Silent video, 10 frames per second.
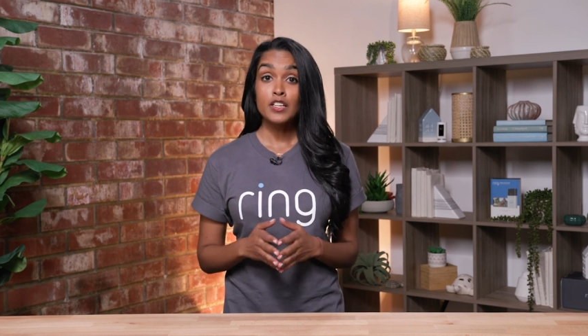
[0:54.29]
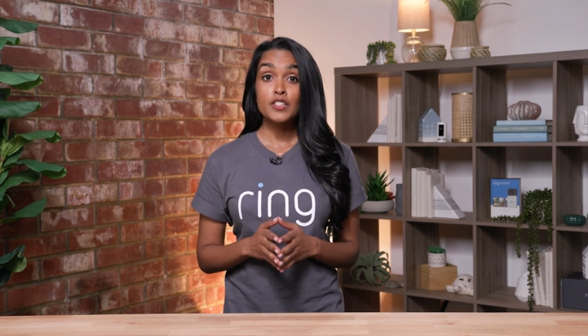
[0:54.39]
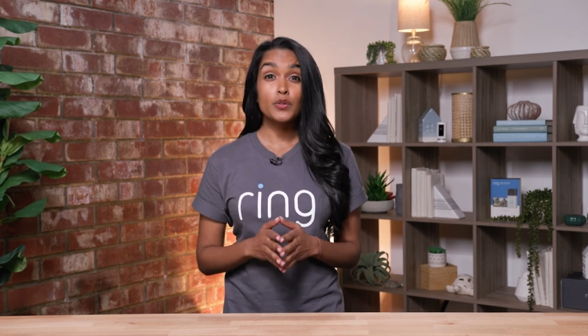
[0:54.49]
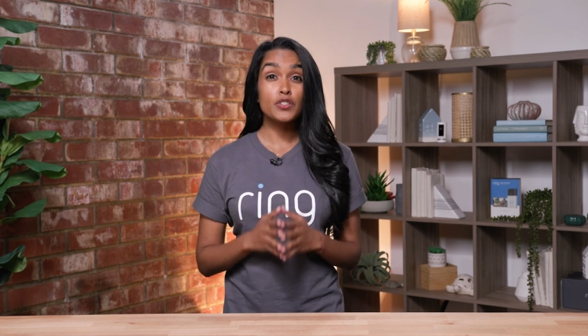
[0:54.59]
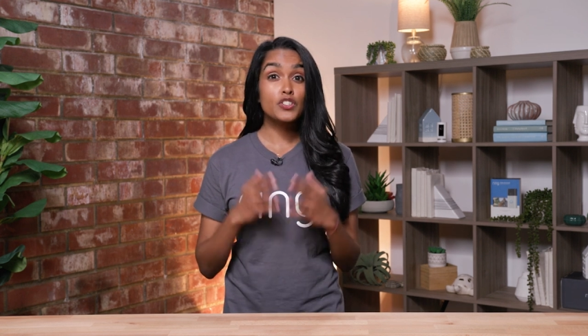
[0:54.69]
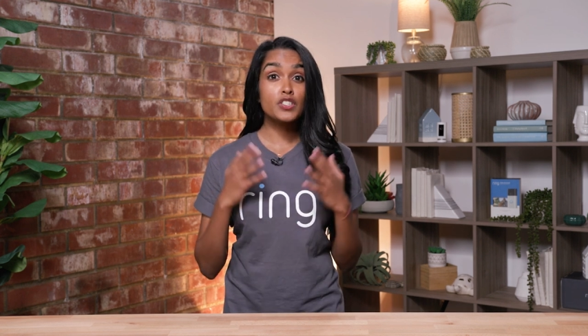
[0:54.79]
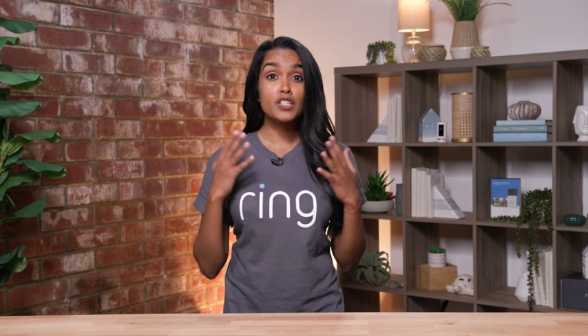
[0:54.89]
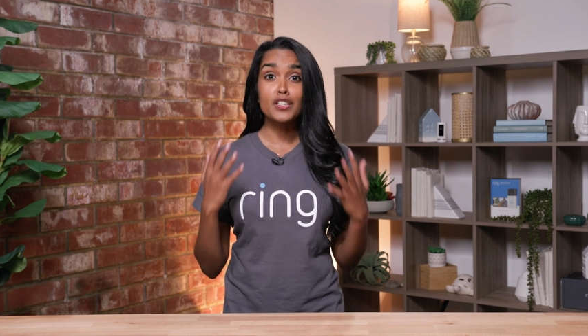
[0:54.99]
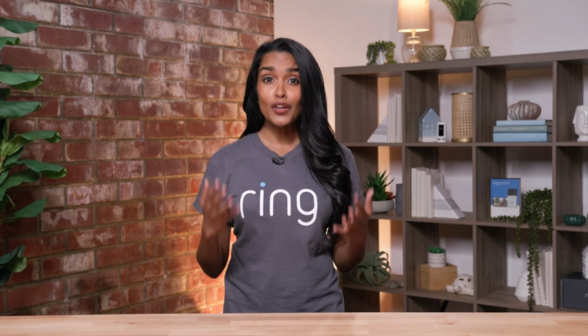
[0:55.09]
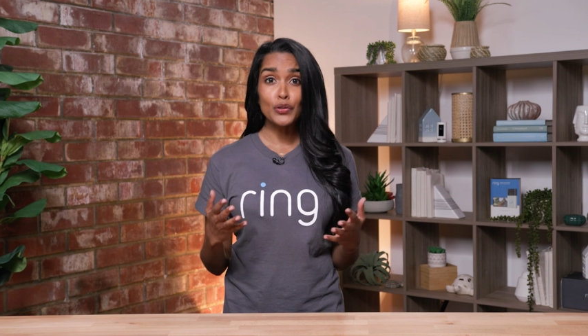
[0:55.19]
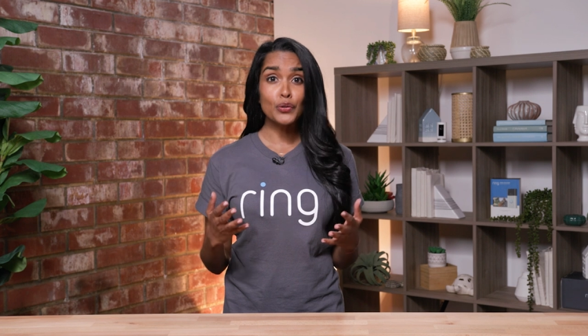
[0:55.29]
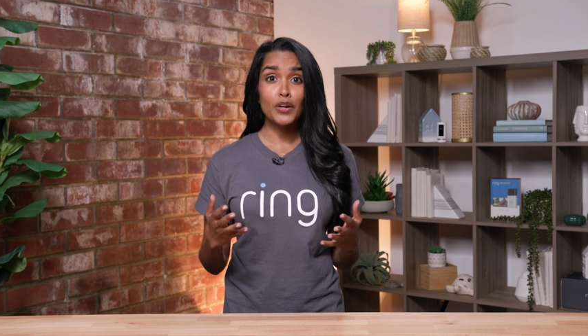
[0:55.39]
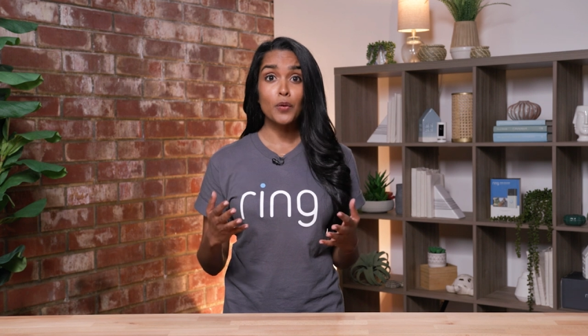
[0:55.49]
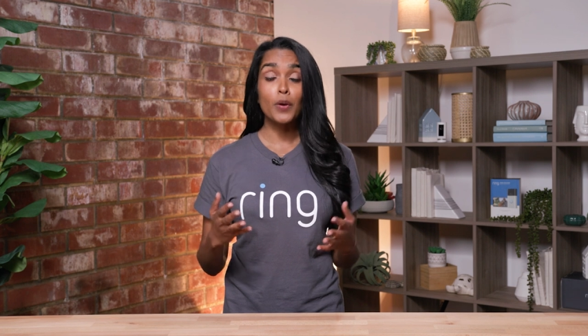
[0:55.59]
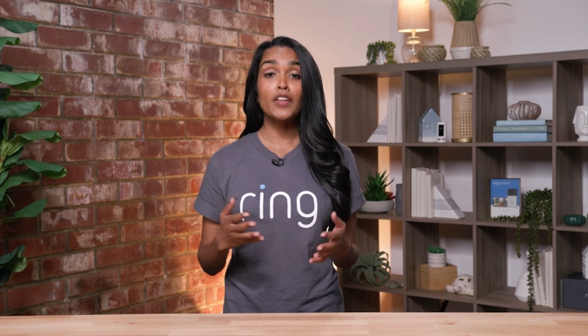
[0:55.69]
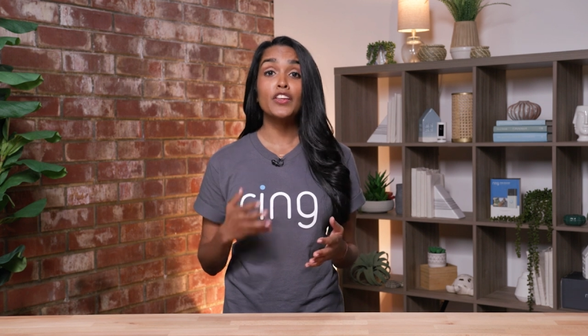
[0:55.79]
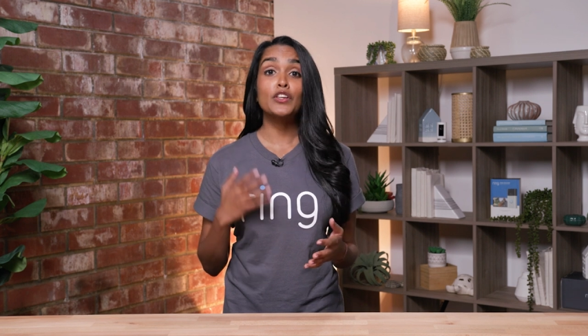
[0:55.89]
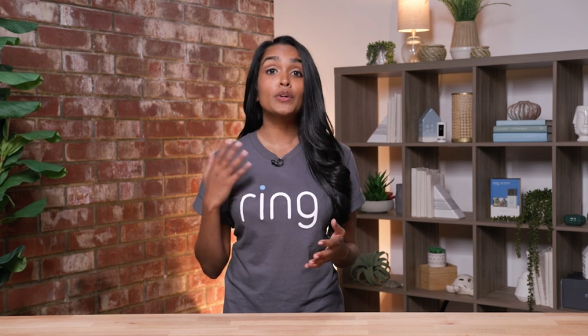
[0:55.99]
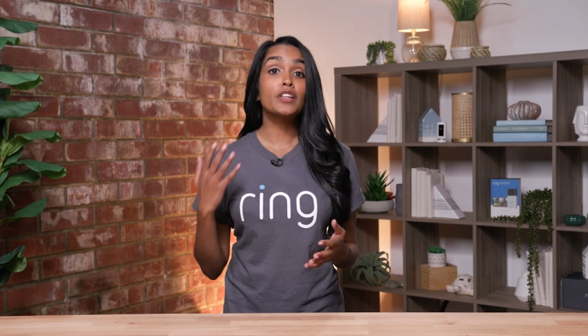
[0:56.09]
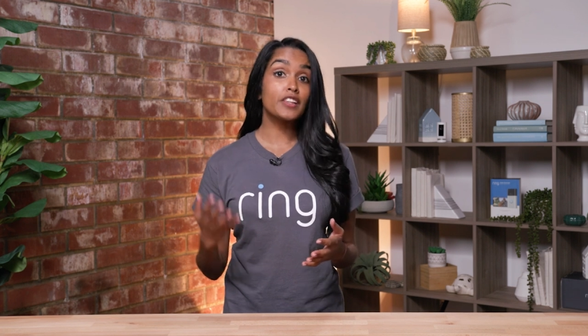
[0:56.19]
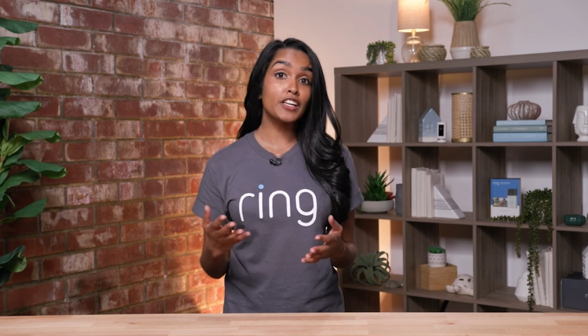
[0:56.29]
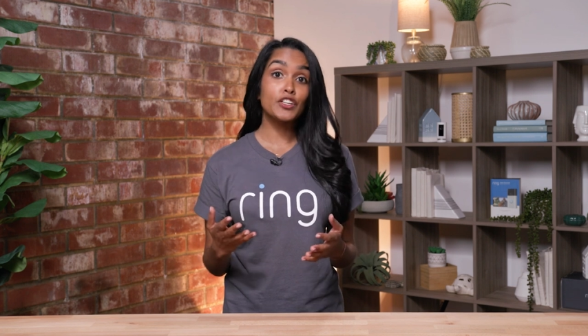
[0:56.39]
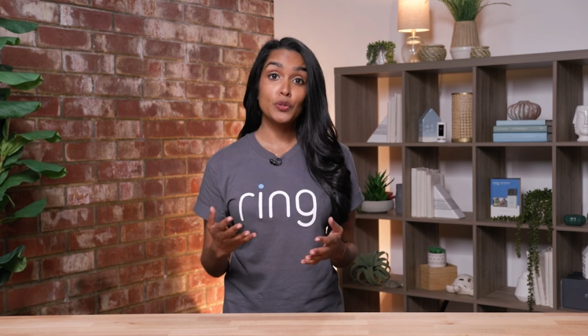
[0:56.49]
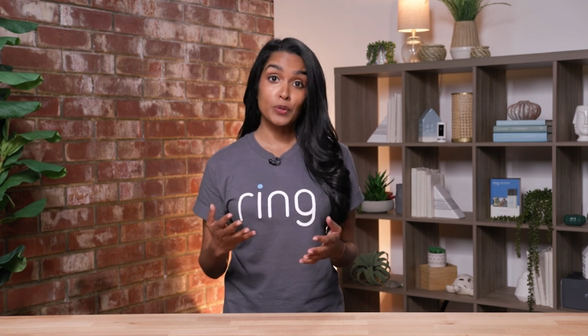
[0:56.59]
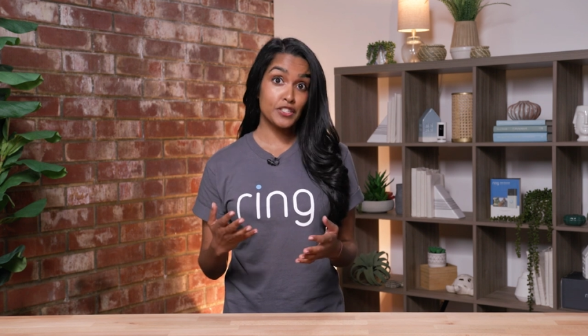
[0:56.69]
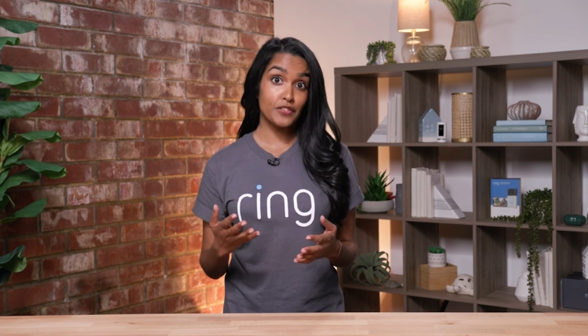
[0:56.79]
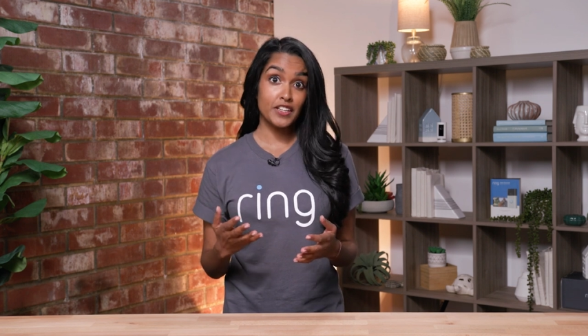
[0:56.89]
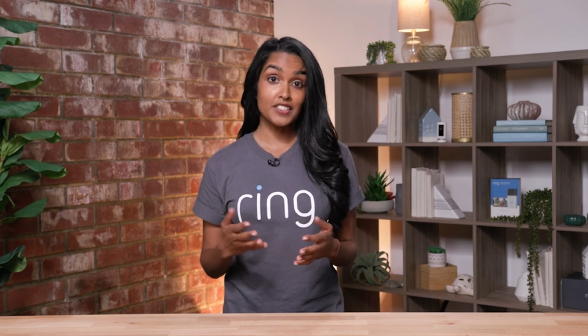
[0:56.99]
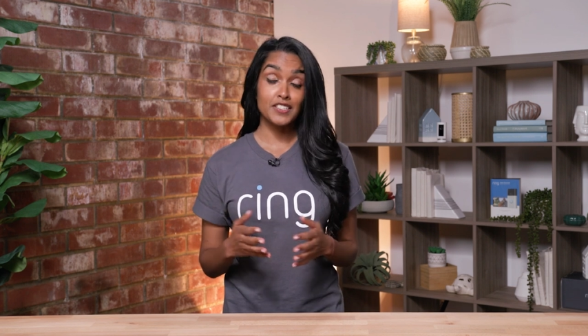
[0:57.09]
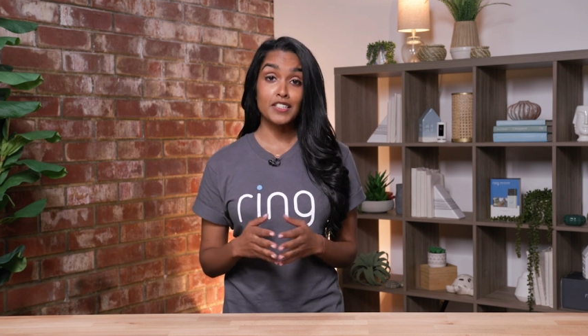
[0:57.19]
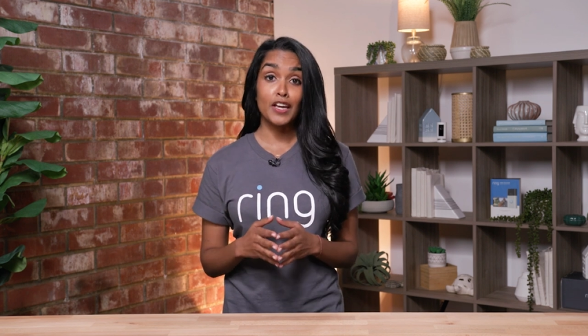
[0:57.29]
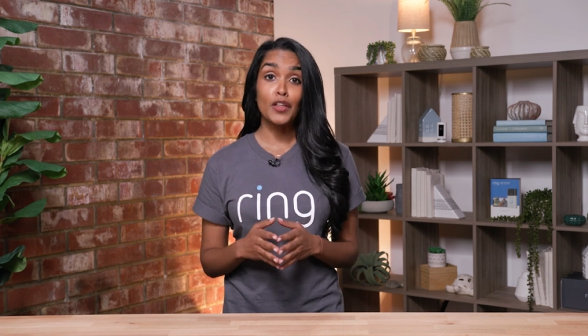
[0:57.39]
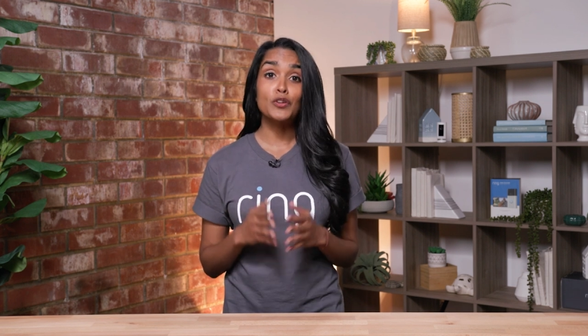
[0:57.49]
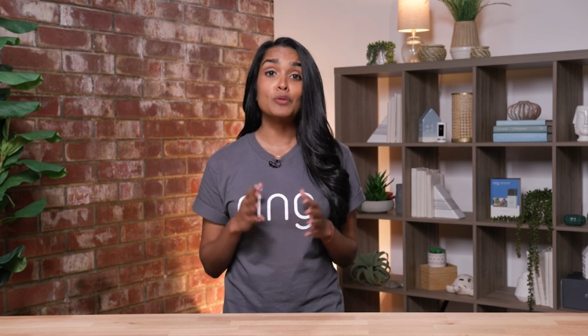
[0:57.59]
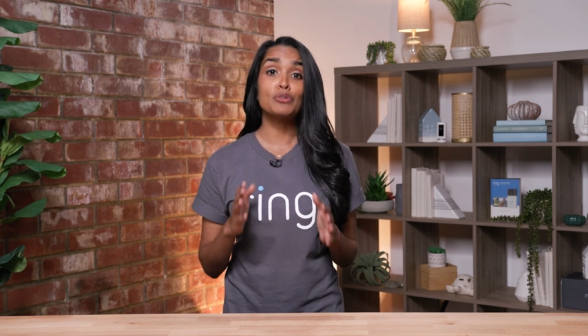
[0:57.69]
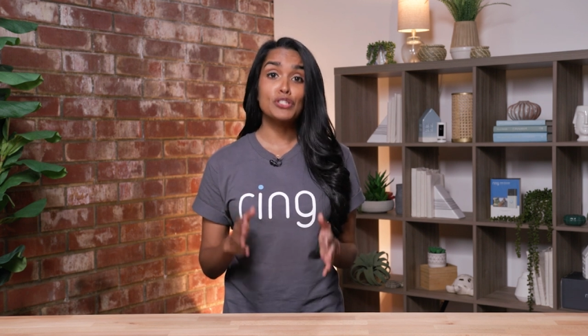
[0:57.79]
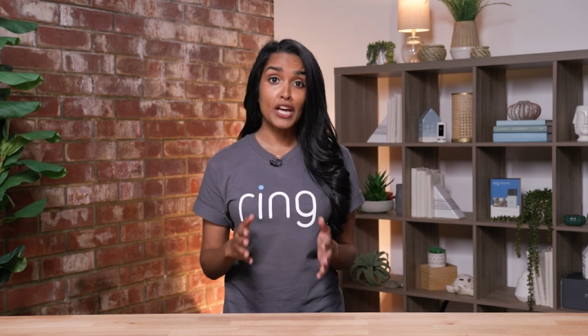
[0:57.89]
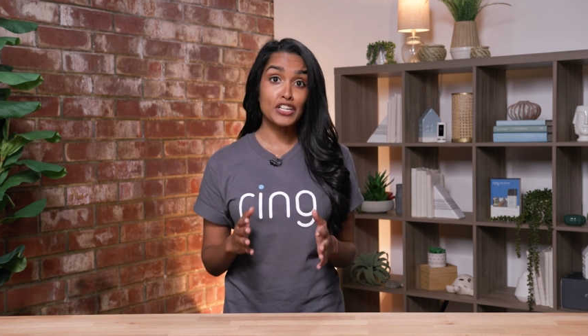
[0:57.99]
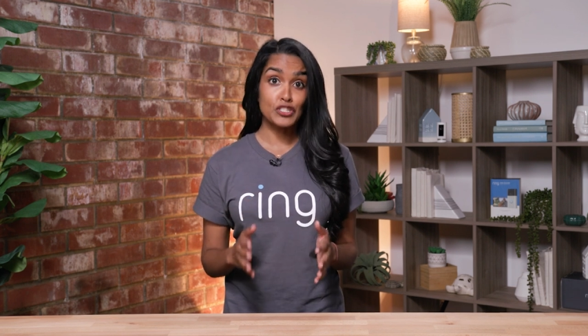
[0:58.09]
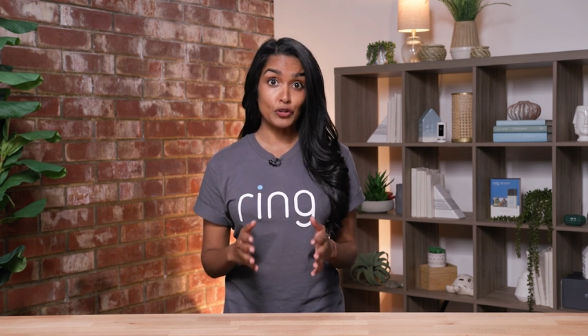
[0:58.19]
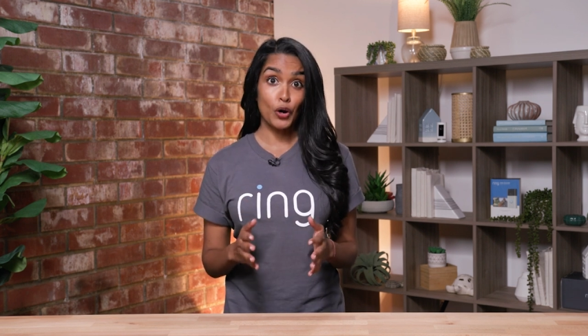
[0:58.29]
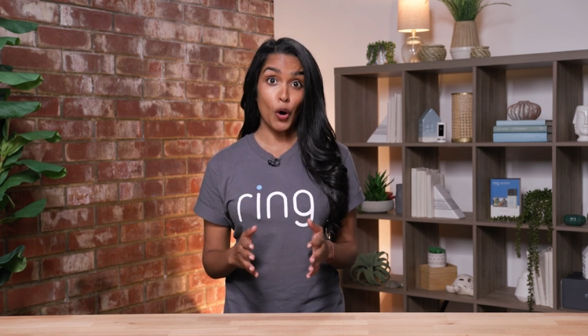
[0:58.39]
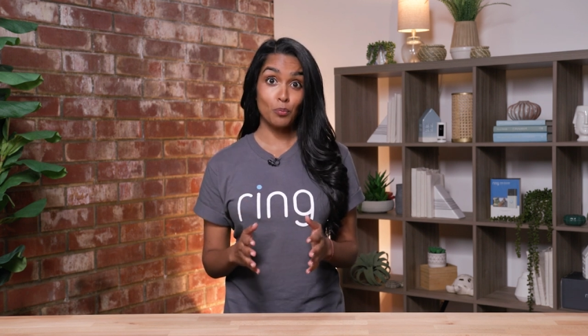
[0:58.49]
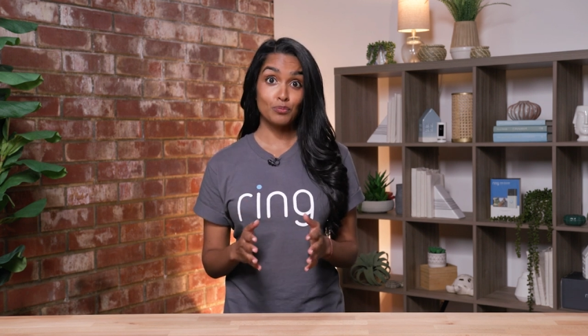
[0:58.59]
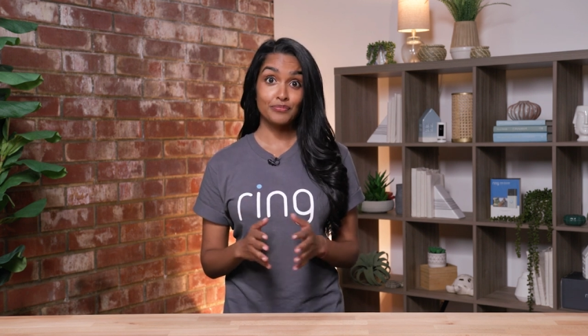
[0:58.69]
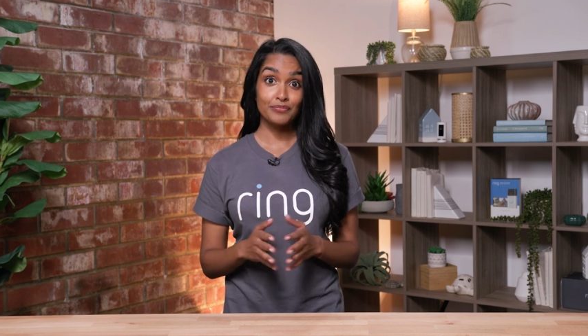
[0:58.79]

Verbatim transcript: So this is just another great way that you can link your ring devices together to protect your home.